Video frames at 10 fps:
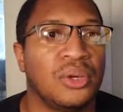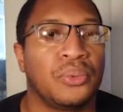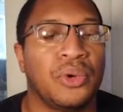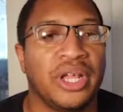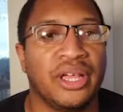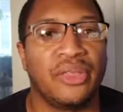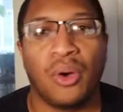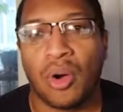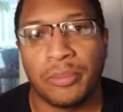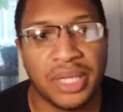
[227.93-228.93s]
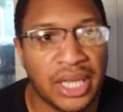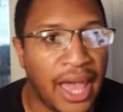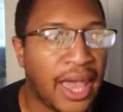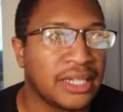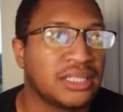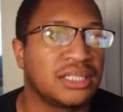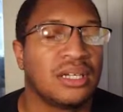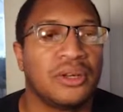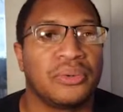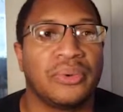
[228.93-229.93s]
with ORBX,
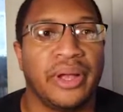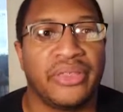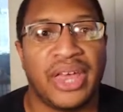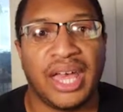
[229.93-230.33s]
with